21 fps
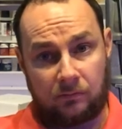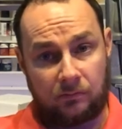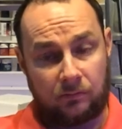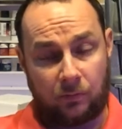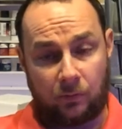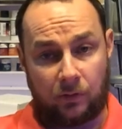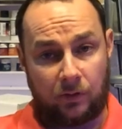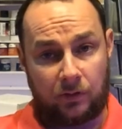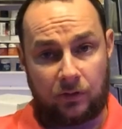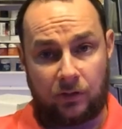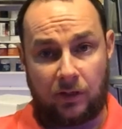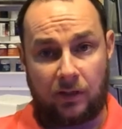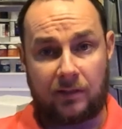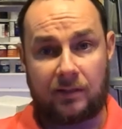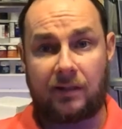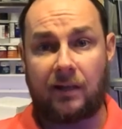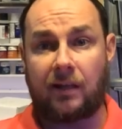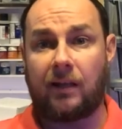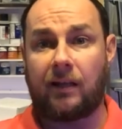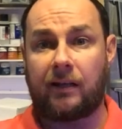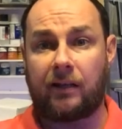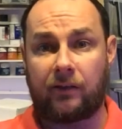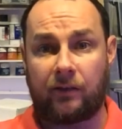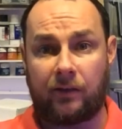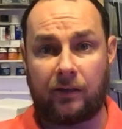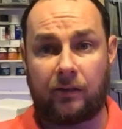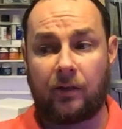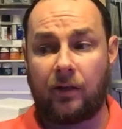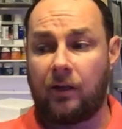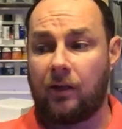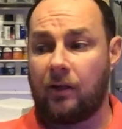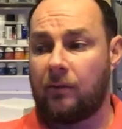we're not trying to sell
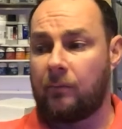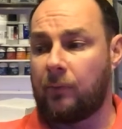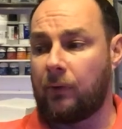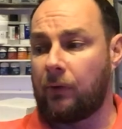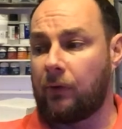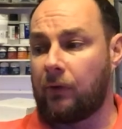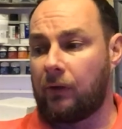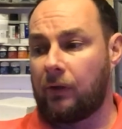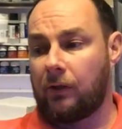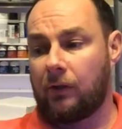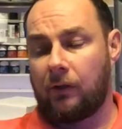anything, but